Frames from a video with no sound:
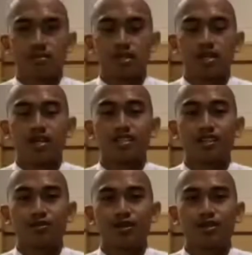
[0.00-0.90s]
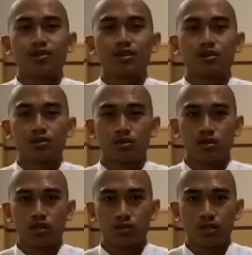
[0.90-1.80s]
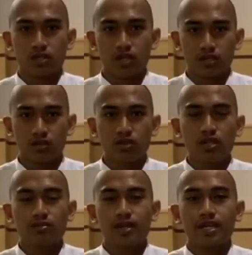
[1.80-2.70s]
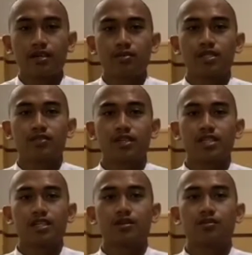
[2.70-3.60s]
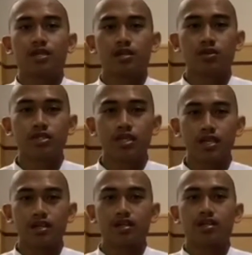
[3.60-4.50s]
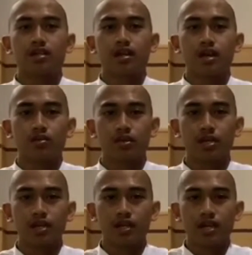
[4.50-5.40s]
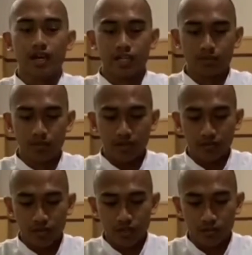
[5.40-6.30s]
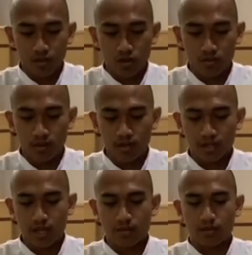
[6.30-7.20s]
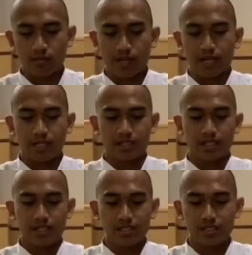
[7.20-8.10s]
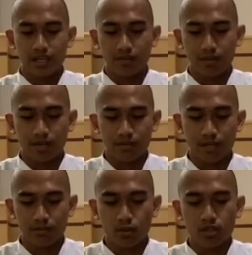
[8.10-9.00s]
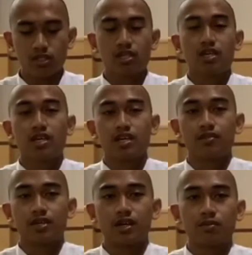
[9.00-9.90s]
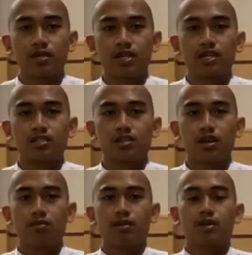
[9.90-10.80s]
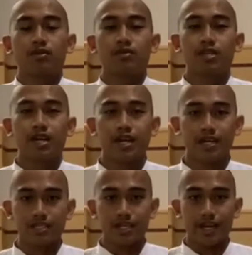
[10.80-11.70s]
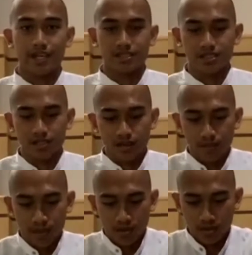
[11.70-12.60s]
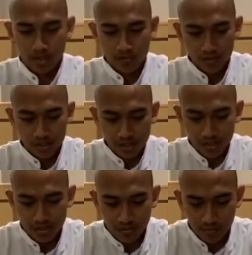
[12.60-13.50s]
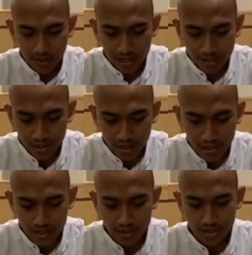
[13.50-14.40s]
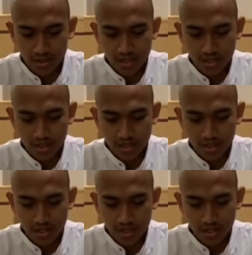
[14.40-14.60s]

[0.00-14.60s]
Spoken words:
Okay, Assalamualaikum warahmatullahi wabarakatuh. My name is Faiz Hakim bin Darwis and I will explain furthermore about type of penalties that might be imposed if the company does not apply with the SAS. Okay, first penalty is